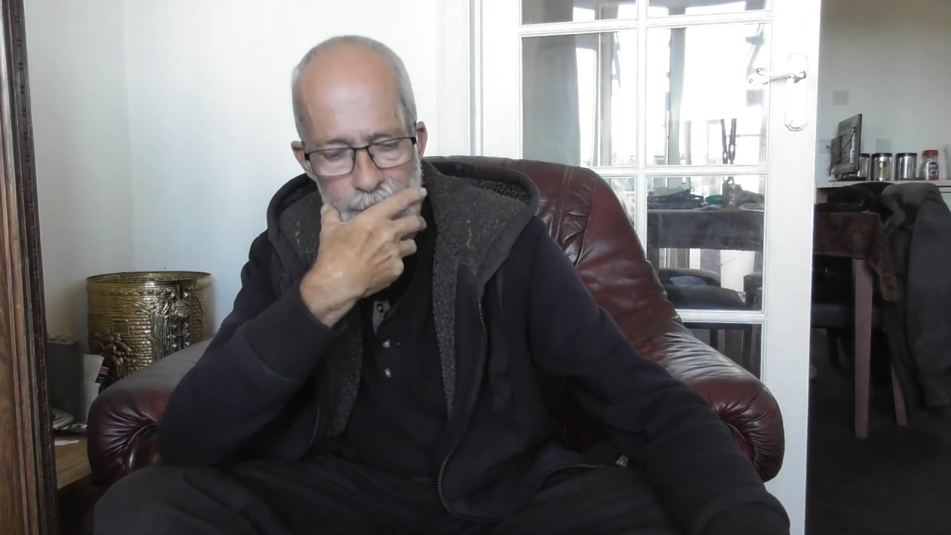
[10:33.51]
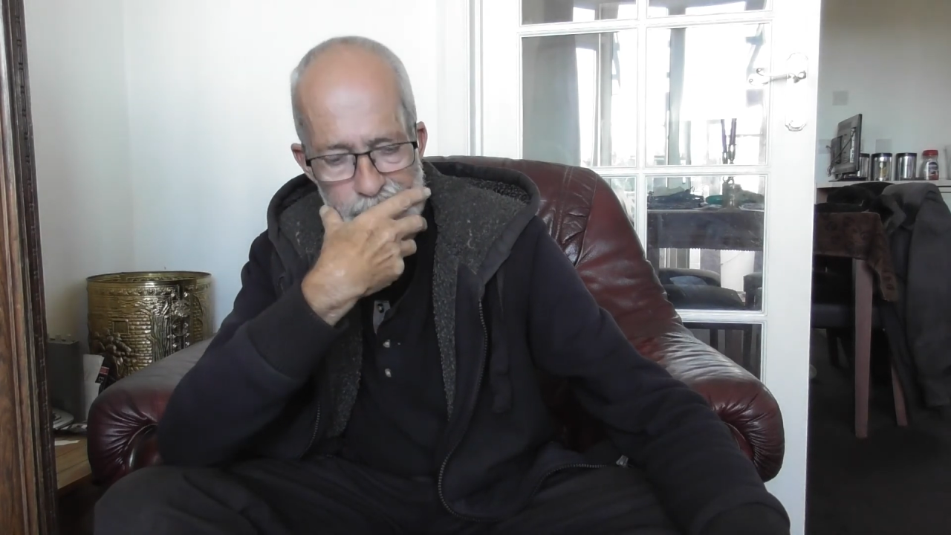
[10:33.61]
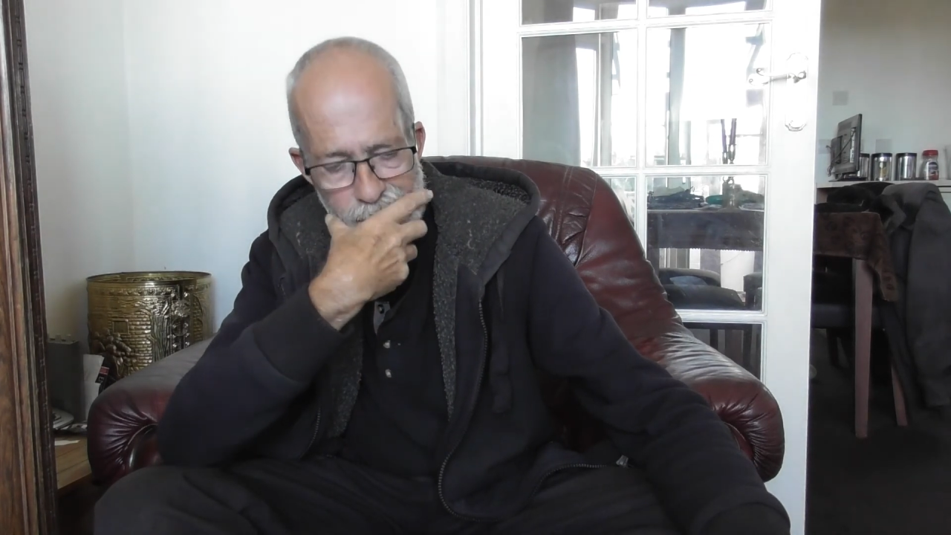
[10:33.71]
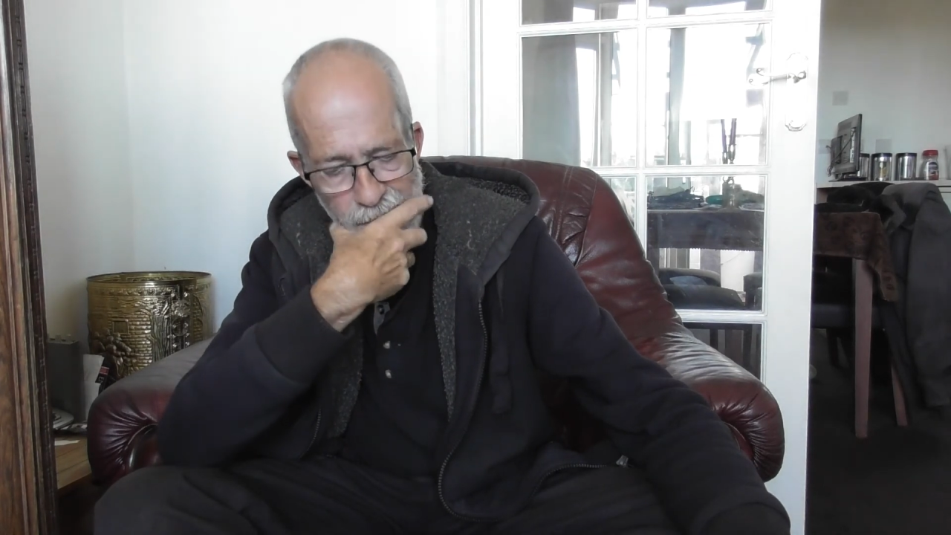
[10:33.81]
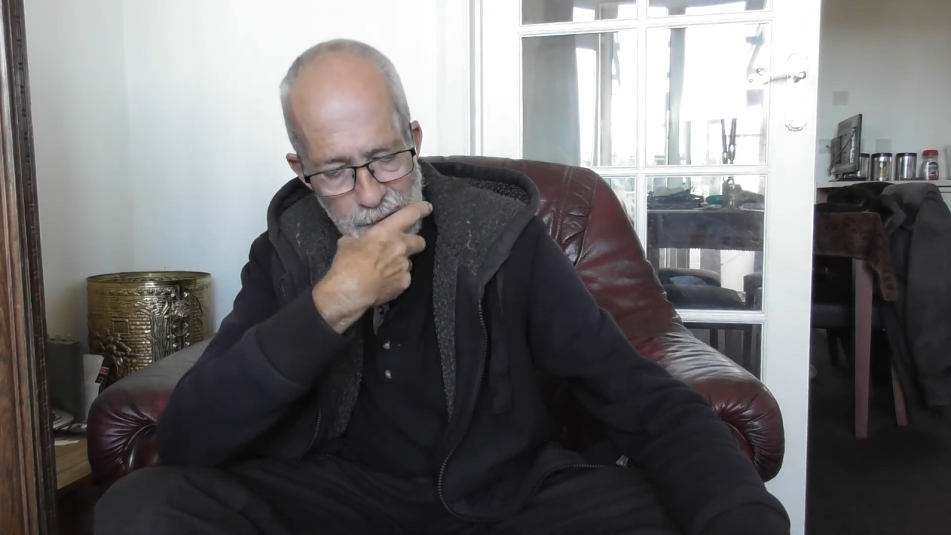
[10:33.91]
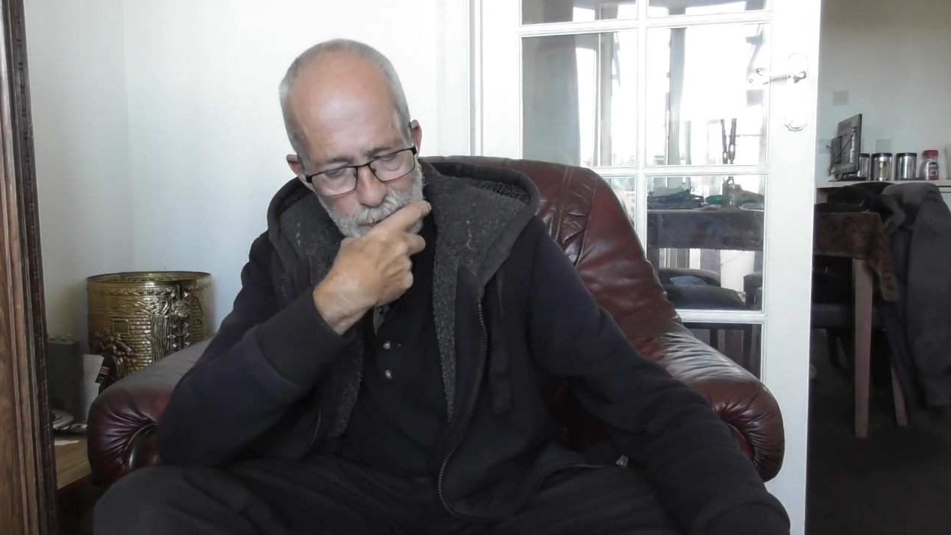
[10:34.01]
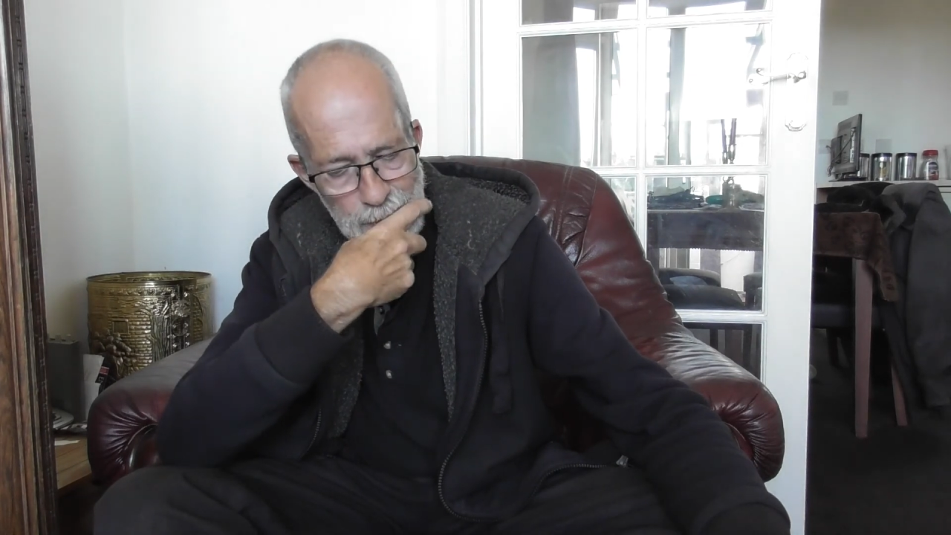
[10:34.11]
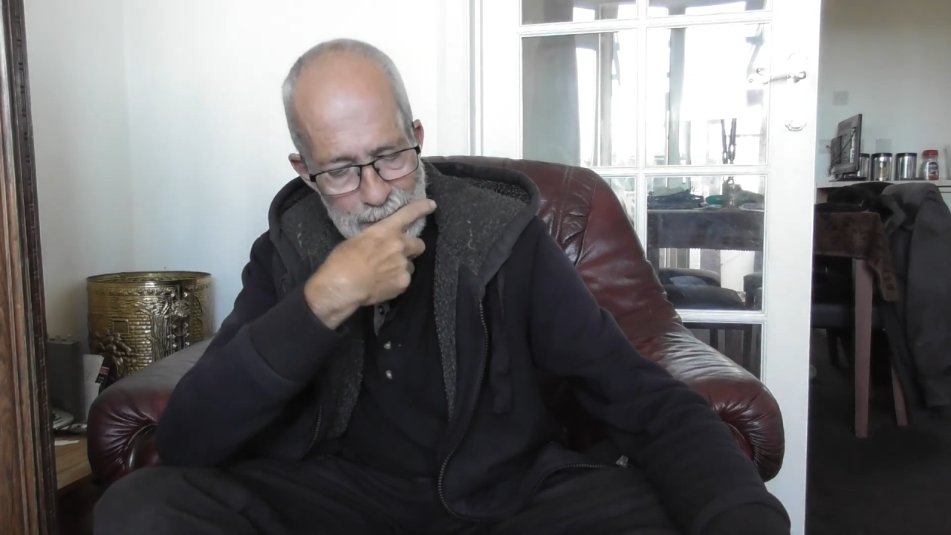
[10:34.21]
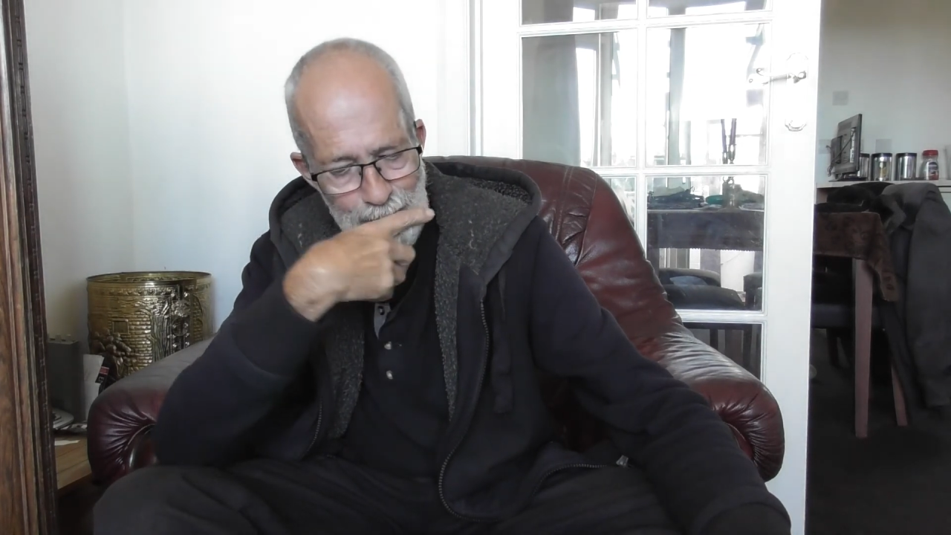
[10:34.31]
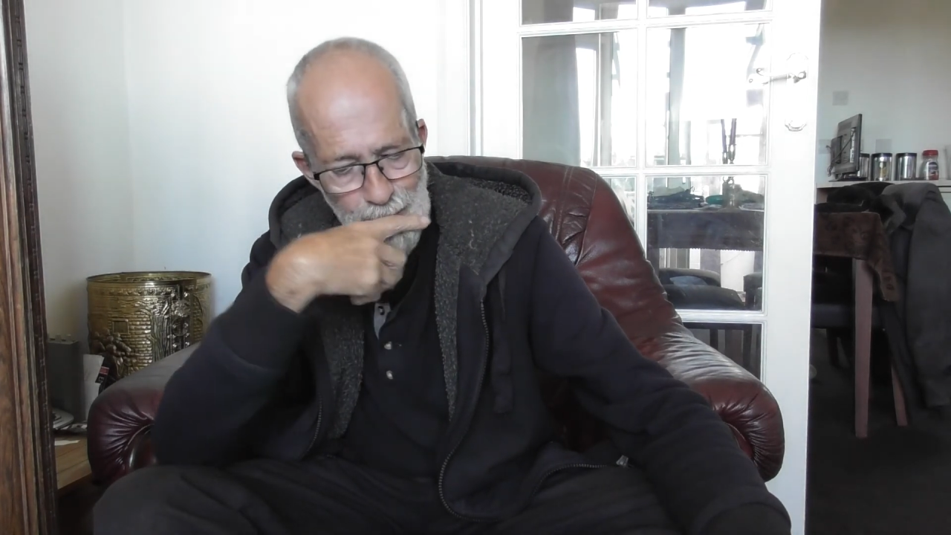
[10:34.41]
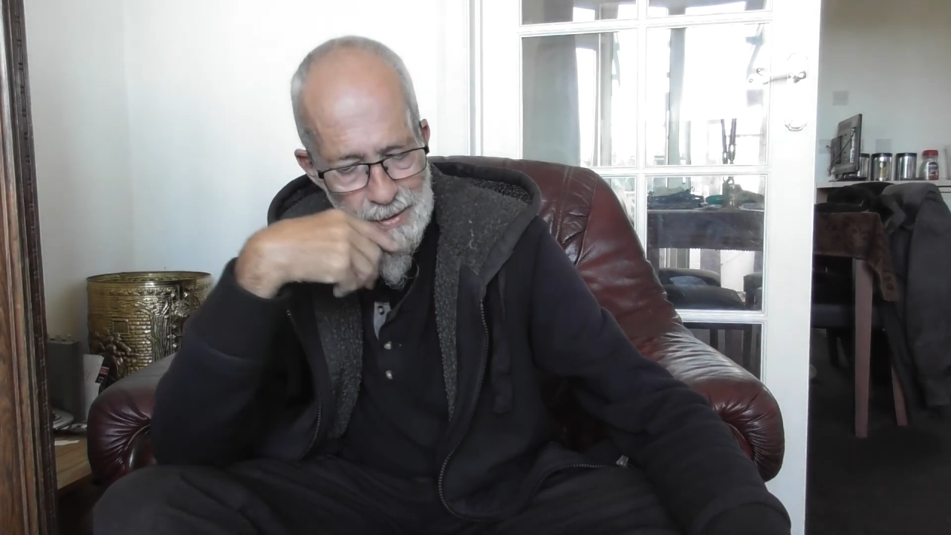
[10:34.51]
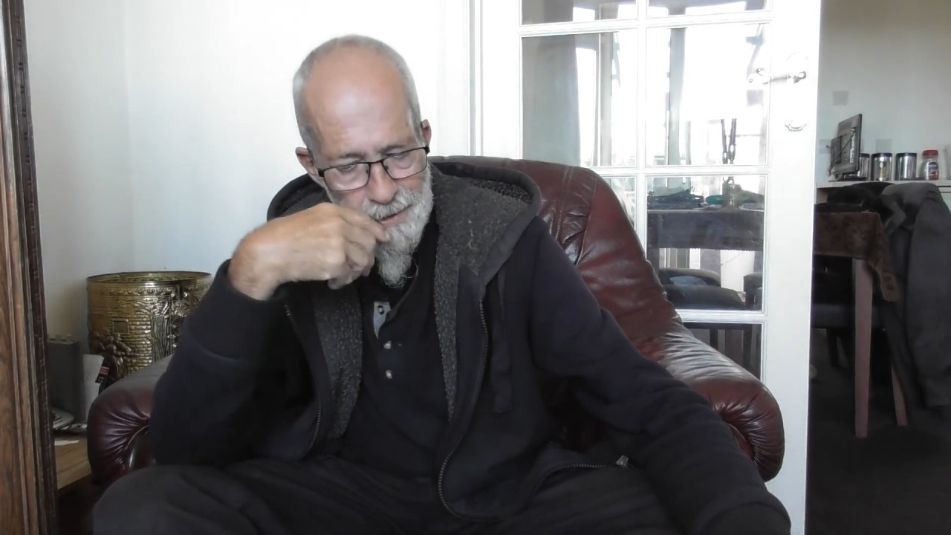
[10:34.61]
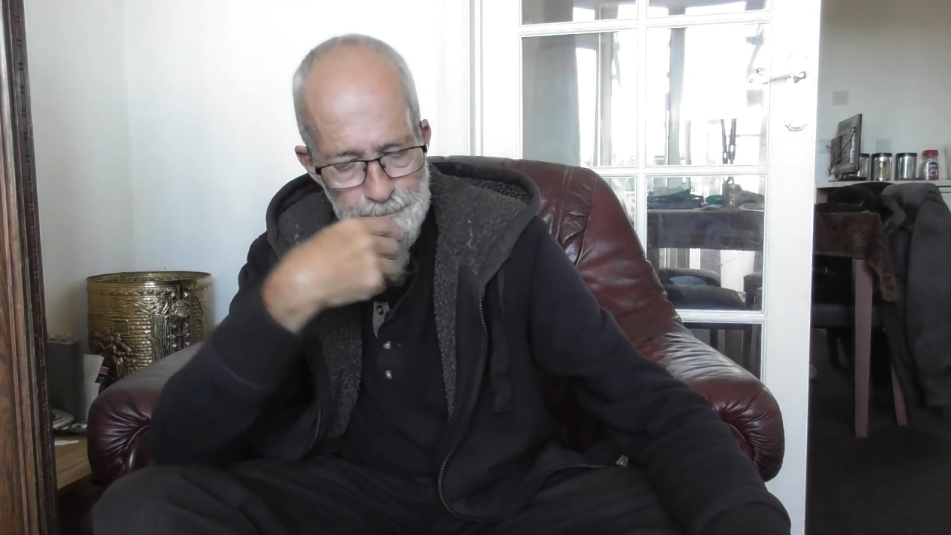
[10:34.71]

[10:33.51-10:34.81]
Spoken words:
So